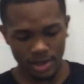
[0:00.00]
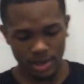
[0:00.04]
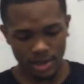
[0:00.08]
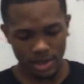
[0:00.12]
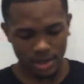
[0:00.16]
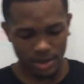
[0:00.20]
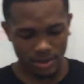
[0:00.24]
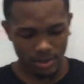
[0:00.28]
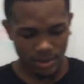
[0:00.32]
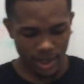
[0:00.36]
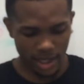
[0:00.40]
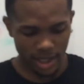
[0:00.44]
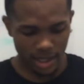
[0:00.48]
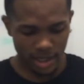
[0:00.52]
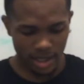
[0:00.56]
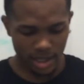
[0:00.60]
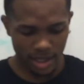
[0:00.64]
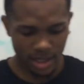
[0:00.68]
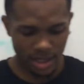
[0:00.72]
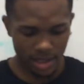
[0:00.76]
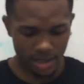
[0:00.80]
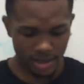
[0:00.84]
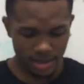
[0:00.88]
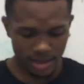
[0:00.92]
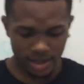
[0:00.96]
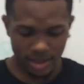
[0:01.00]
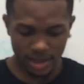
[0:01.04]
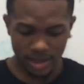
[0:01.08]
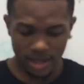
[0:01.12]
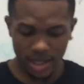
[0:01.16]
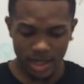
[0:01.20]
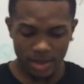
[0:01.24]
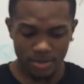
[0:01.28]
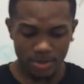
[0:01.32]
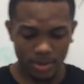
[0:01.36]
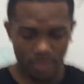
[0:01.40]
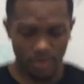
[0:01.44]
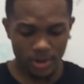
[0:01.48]
Recognize the
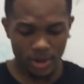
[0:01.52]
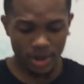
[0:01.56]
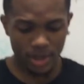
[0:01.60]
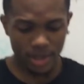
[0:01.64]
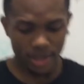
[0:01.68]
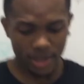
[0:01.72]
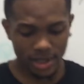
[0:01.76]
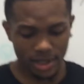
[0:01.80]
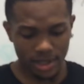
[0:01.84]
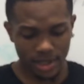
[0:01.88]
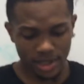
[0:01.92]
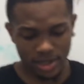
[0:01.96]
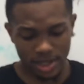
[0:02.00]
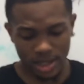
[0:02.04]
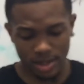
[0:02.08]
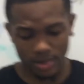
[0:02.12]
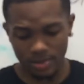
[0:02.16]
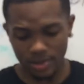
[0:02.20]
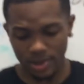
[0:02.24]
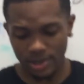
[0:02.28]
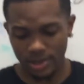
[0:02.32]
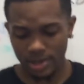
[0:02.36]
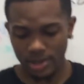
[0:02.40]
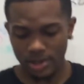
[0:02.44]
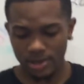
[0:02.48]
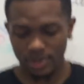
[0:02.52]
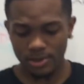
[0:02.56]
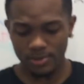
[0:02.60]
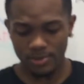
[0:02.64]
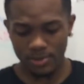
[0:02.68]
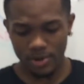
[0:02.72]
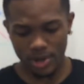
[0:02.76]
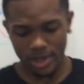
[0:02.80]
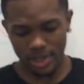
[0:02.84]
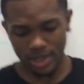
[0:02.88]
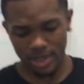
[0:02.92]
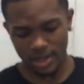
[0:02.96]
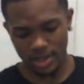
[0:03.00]
labor market is a research
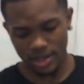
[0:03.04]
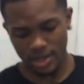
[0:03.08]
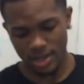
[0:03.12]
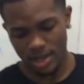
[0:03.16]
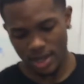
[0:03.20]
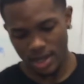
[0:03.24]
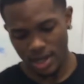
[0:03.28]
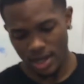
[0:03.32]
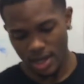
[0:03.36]
market